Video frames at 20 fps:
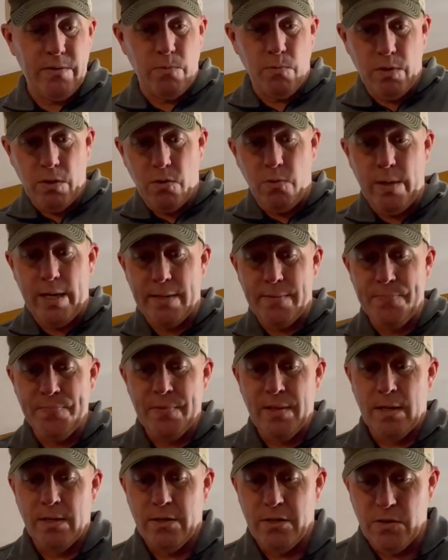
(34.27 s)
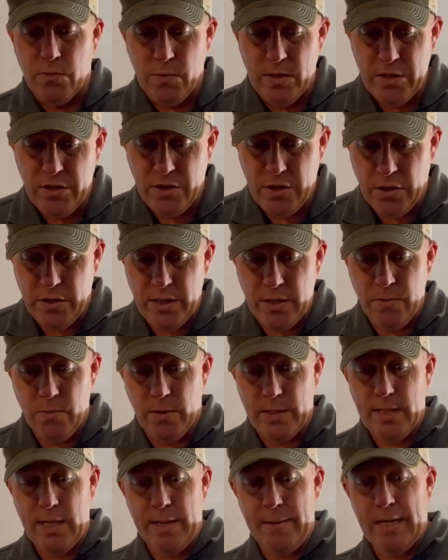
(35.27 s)
real quick, just want to show you
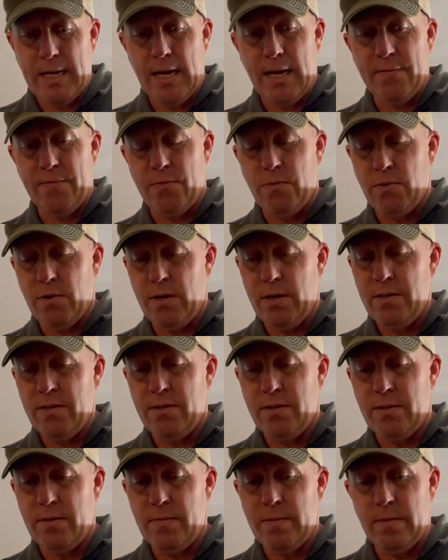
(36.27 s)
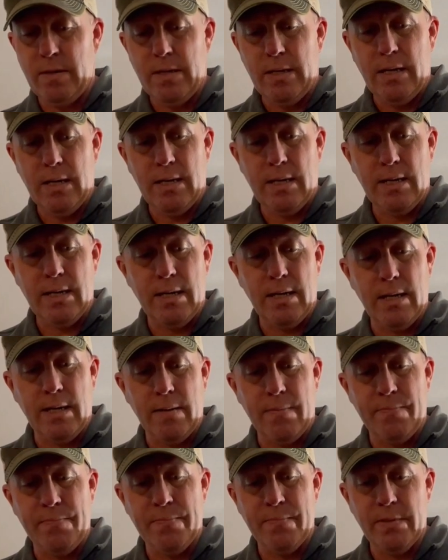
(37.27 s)
what they've got for us.
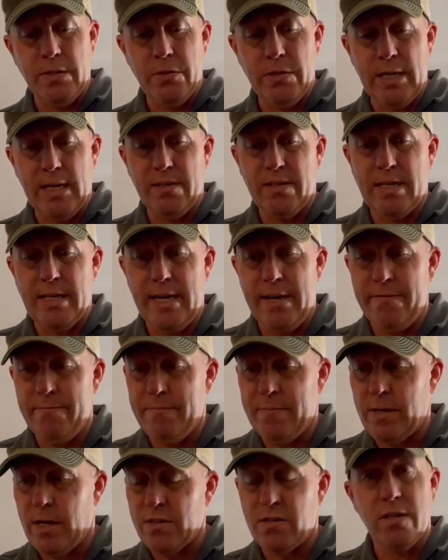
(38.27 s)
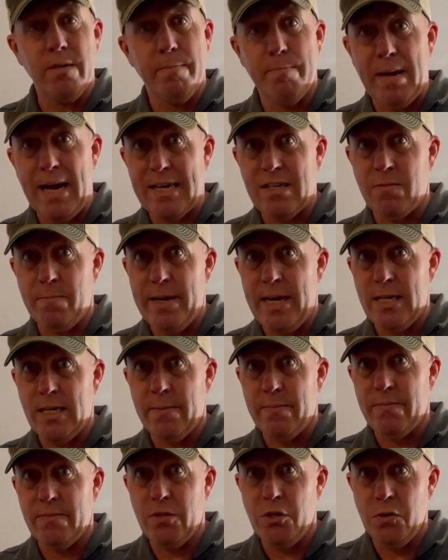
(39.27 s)
You guys can have custom bats made
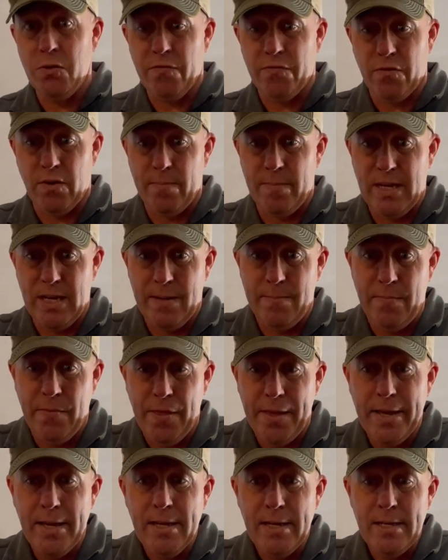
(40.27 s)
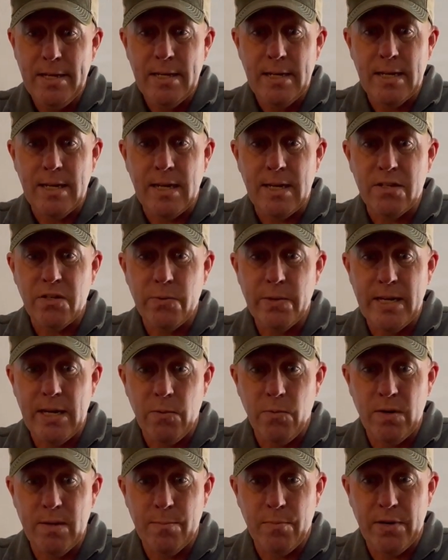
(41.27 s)
up too from them. So we
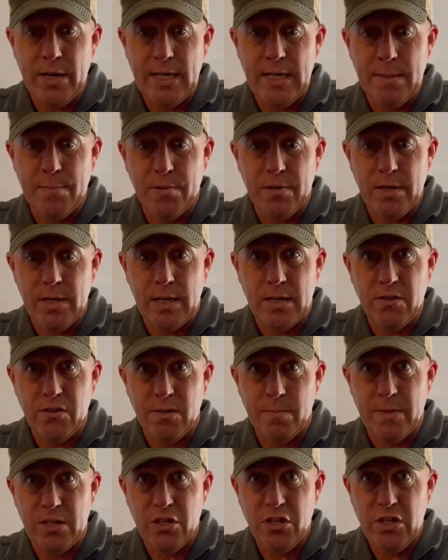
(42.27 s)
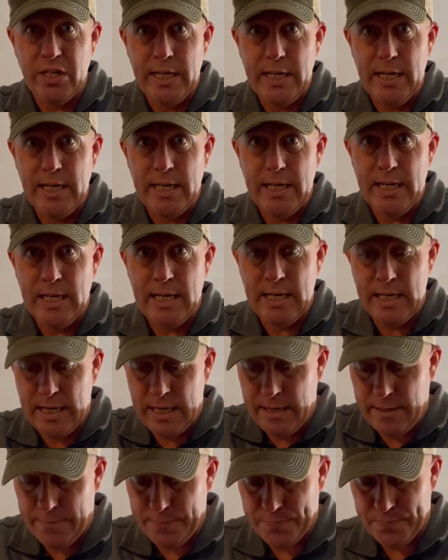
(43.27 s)
got one branded Production
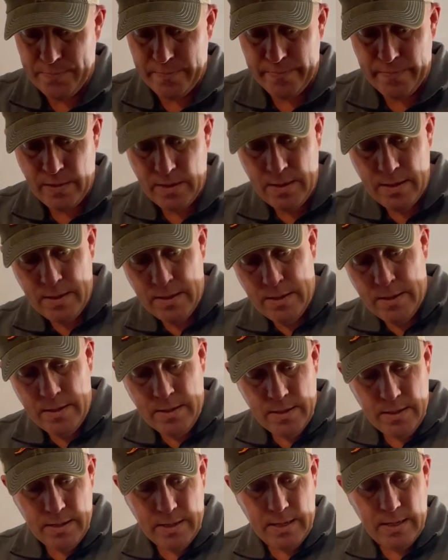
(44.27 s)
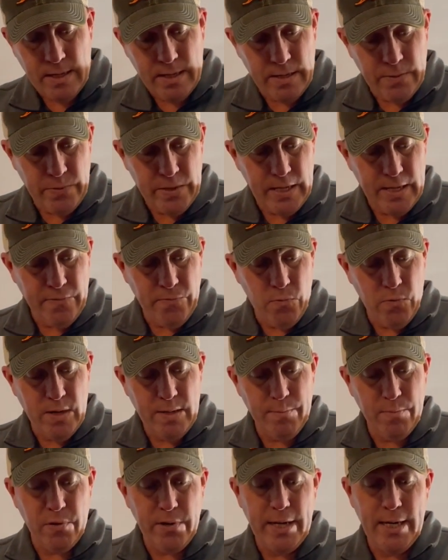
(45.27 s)
Machining. We have
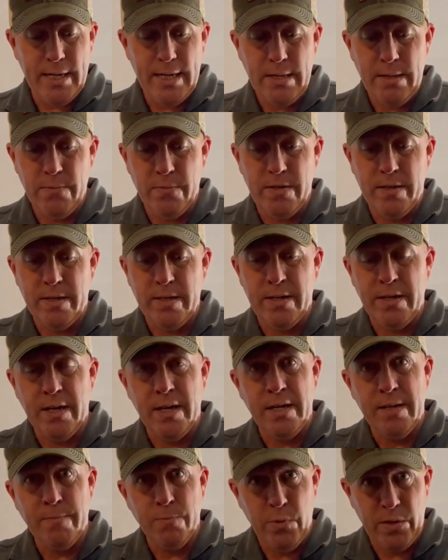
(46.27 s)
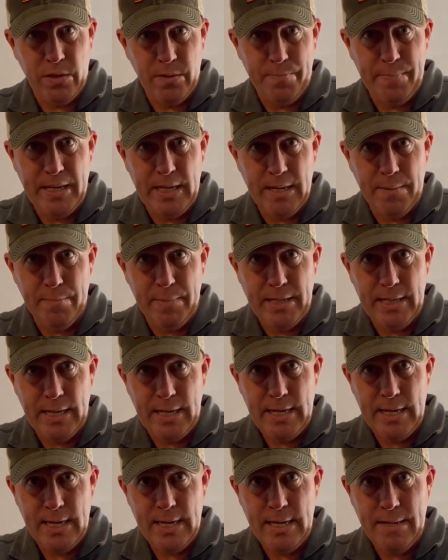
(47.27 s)
one branded with a
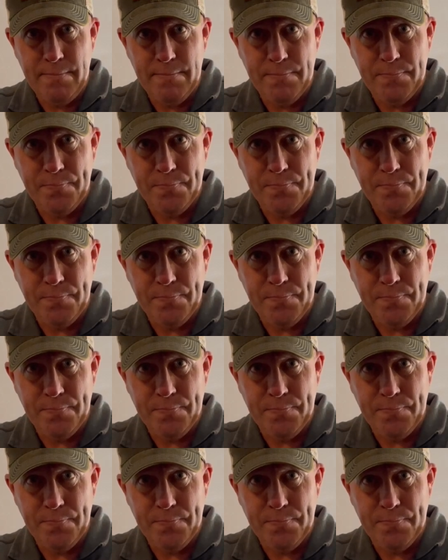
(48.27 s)
PMPA.